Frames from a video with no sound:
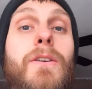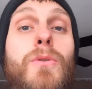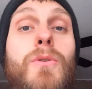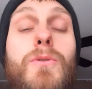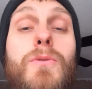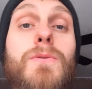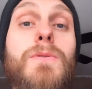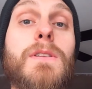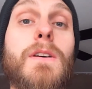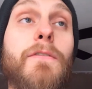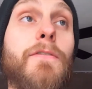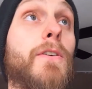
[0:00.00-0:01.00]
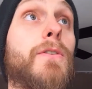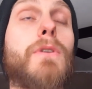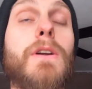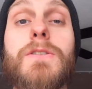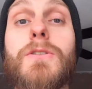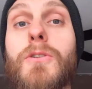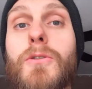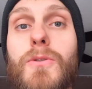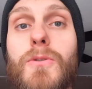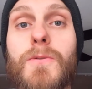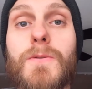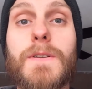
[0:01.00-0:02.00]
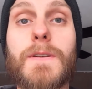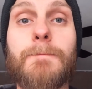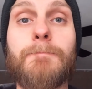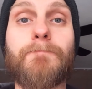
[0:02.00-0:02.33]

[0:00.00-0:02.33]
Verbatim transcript: cruise, a fundraiser cruise,